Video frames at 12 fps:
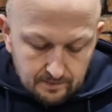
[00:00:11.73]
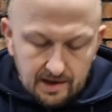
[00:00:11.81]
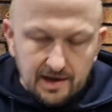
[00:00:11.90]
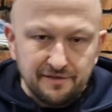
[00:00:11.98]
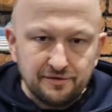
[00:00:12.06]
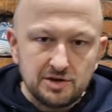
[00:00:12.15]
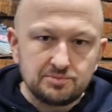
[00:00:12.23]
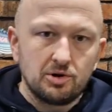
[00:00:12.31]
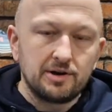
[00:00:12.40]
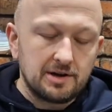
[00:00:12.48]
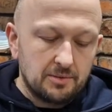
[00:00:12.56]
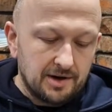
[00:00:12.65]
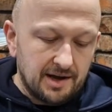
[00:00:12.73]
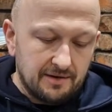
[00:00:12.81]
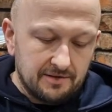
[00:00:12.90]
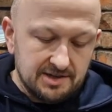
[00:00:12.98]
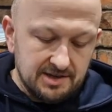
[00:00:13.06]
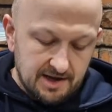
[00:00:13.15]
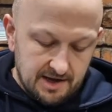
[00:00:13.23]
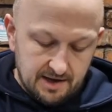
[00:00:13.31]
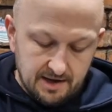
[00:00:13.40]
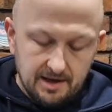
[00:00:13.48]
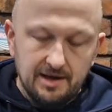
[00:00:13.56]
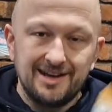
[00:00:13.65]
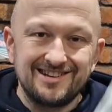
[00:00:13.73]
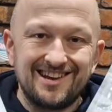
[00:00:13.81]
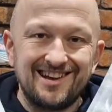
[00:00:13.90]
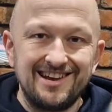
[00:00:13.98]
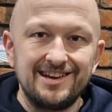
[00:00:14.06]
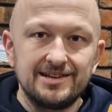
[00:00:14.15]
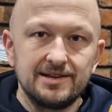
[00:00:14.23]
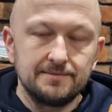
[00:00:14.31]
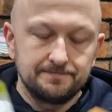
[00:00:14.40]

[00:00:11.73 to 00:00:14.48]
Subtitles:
The first product I want to cover today is Heed,